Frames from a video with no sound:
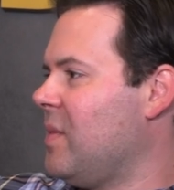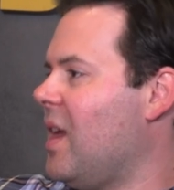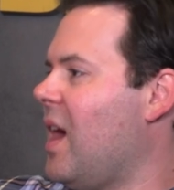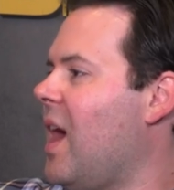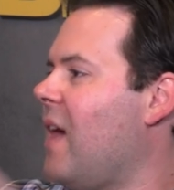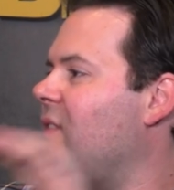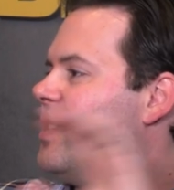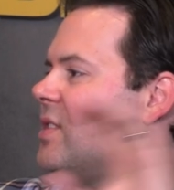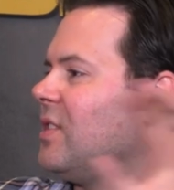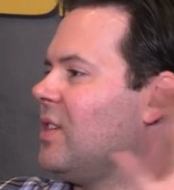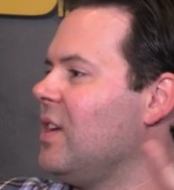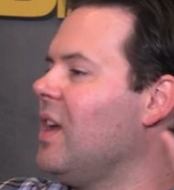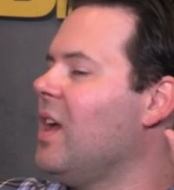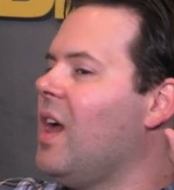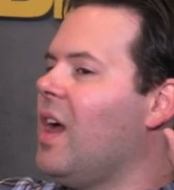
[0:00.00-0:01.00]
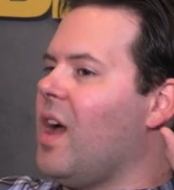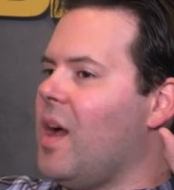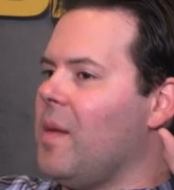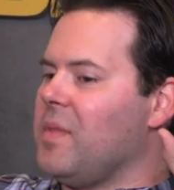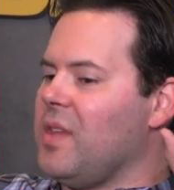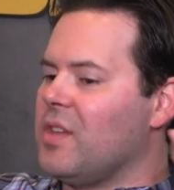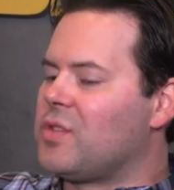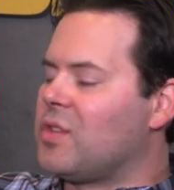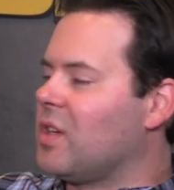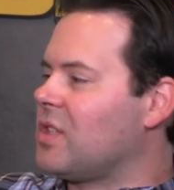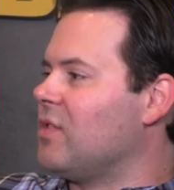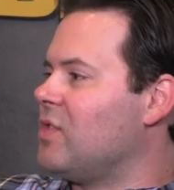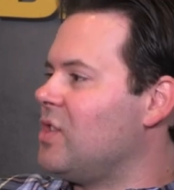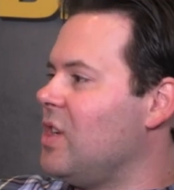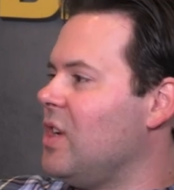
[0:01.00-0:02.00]
I mean, obviously the
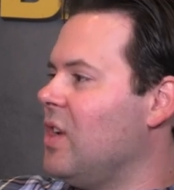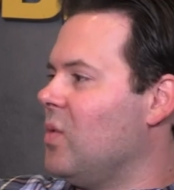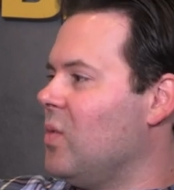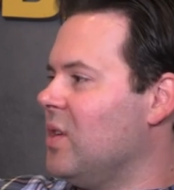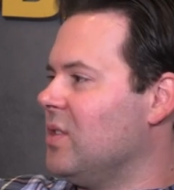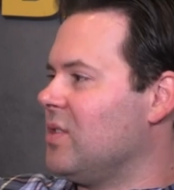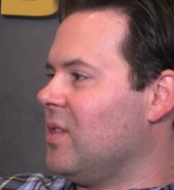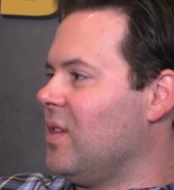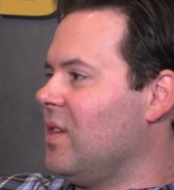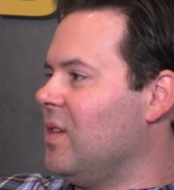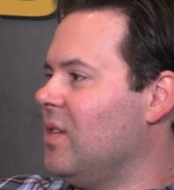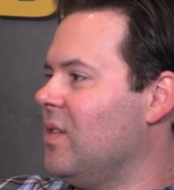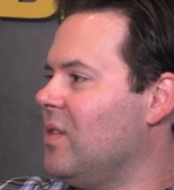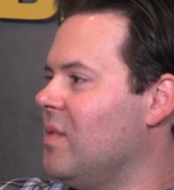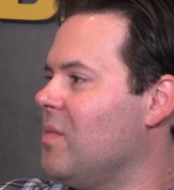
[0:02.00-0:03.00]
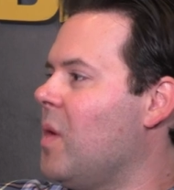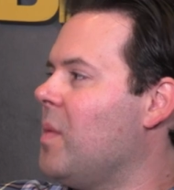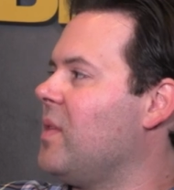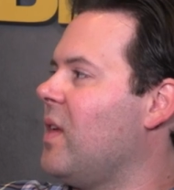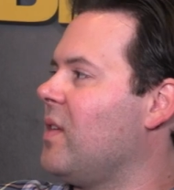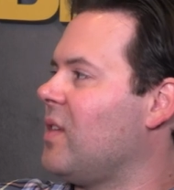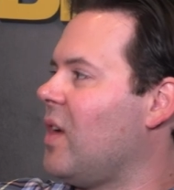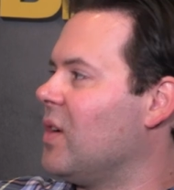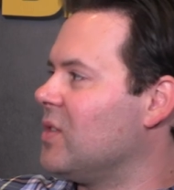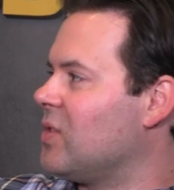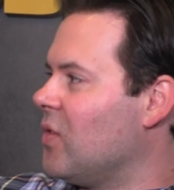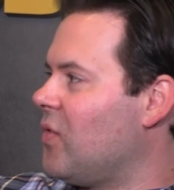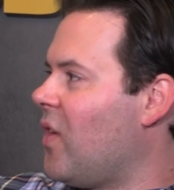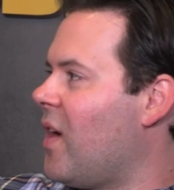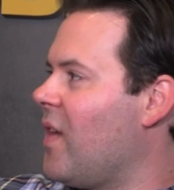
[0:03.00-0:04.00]
introduction of Cheetah was the moment that's aired
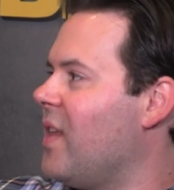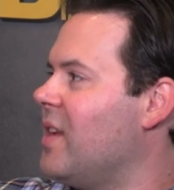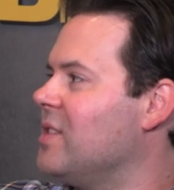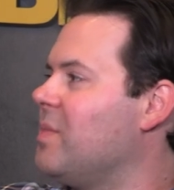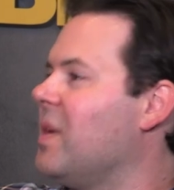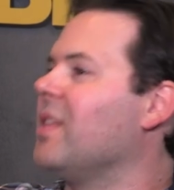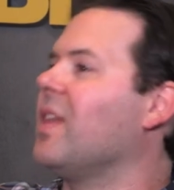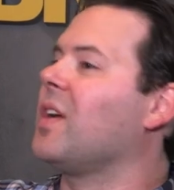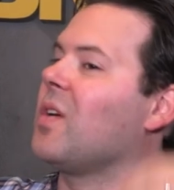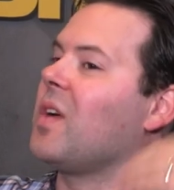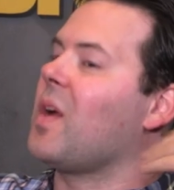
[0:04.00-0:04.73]
so far that has been like,